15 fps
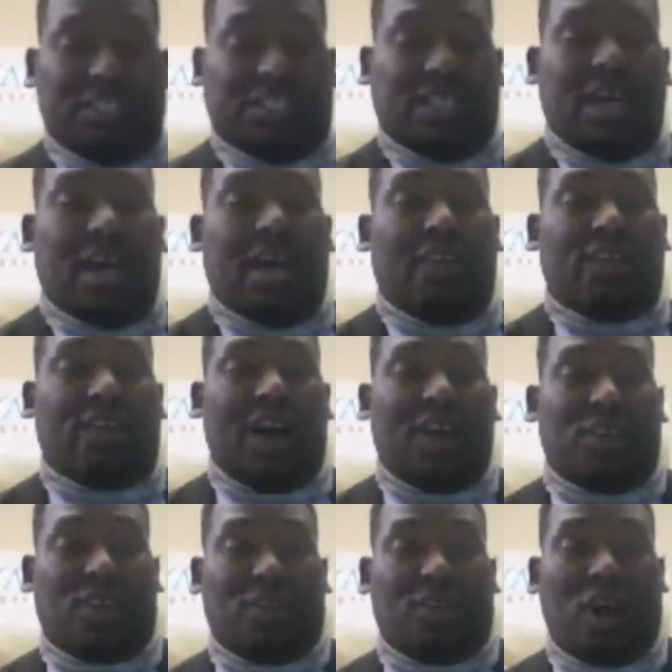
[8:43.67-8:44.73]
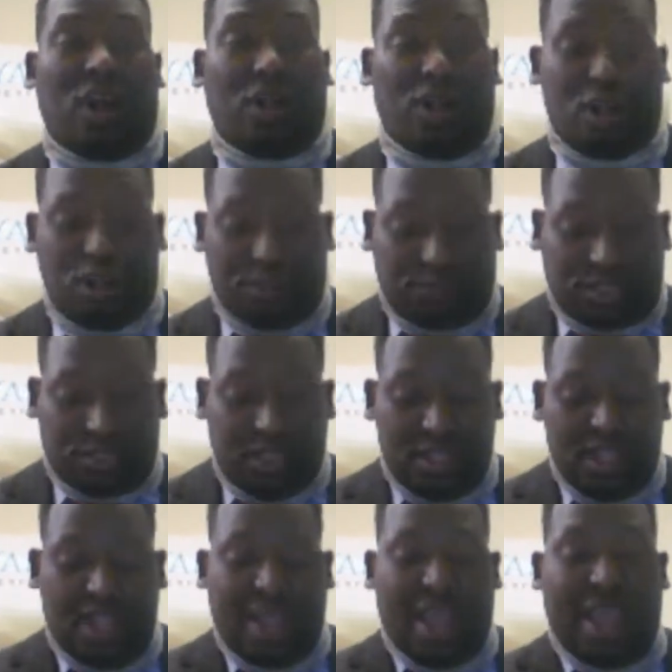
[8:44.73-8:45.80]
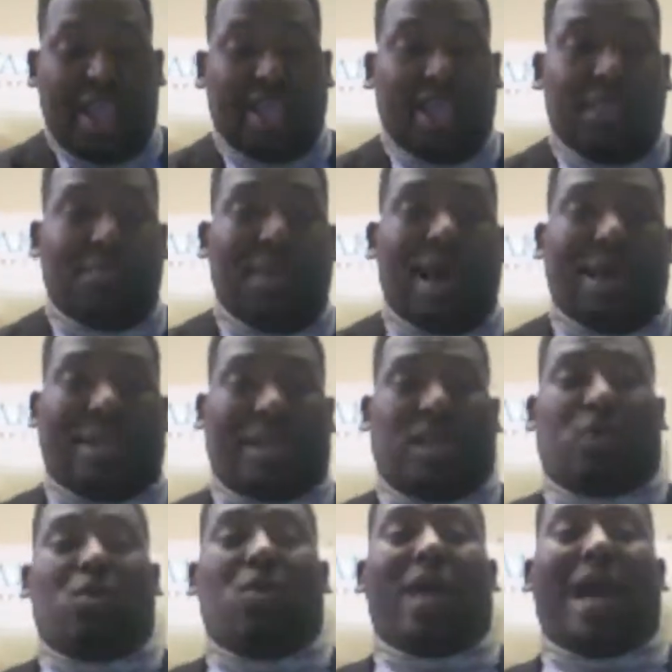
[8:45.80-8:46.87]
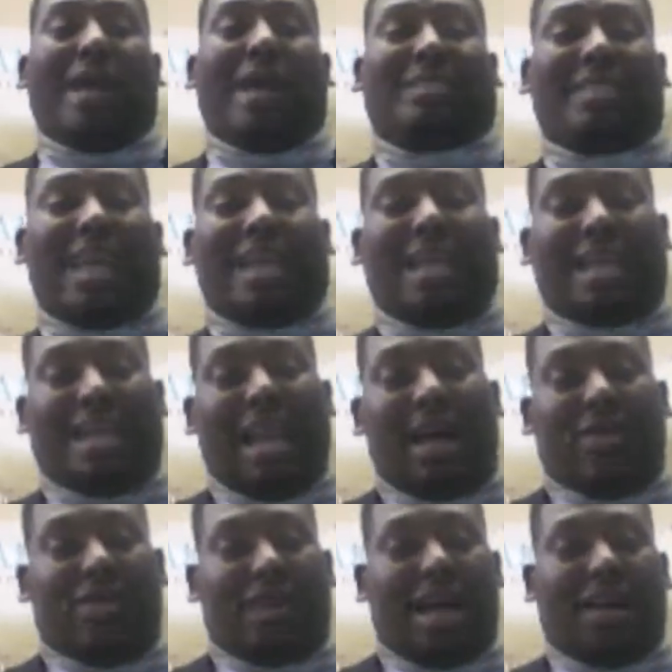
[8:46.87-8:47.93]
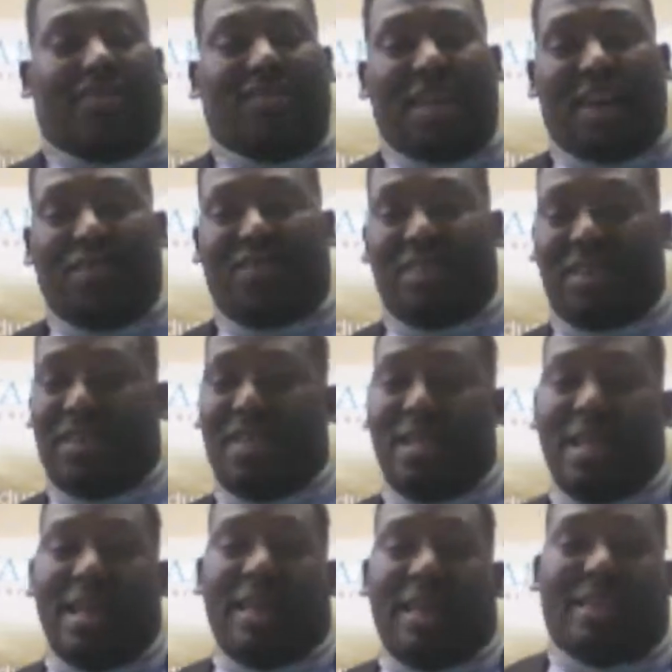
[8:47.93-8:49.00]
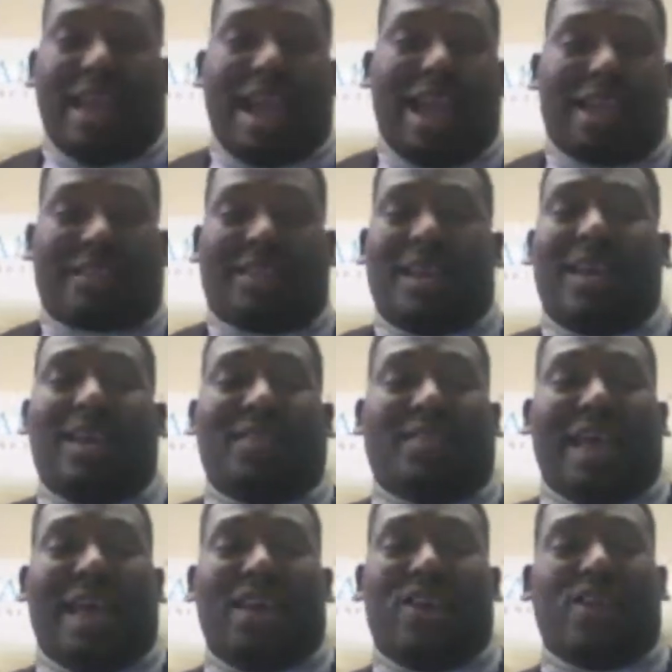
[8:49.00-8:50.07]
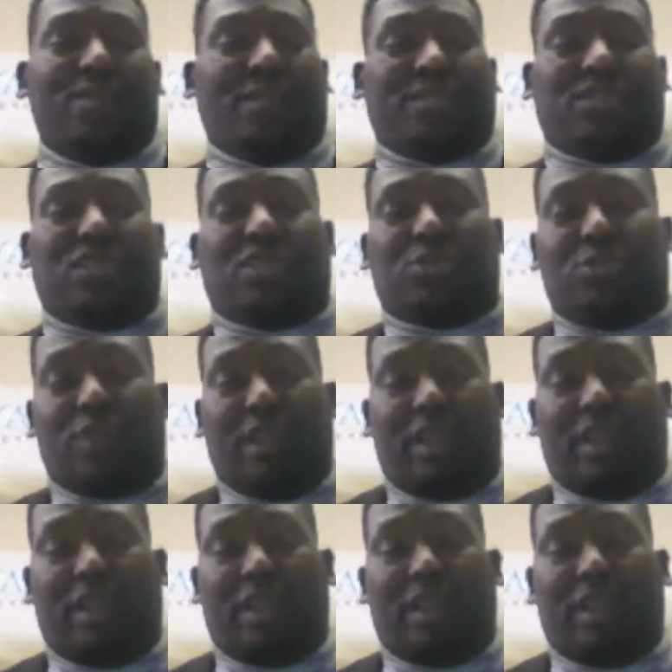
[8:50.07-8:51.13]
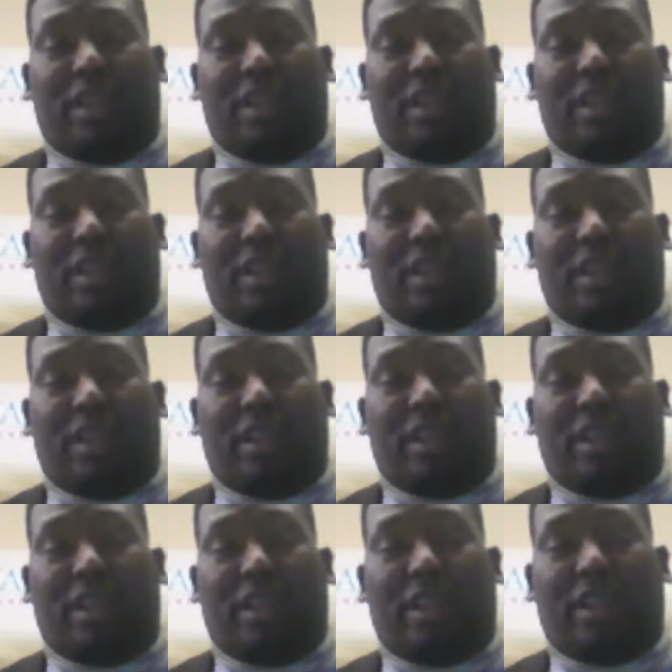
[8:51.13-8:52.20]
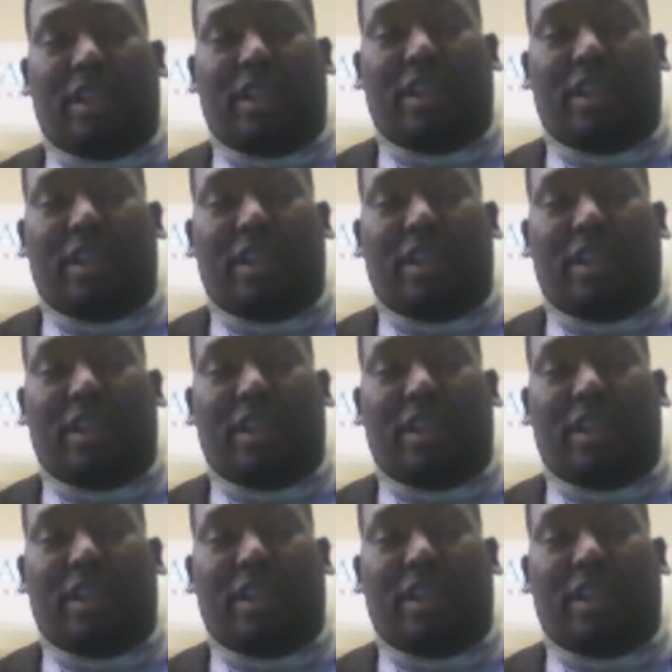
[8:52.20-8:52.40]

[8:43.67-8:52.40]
is the father of all herbs. Anybody who has not encountered alfalfa, that herb is just really awesome. And it has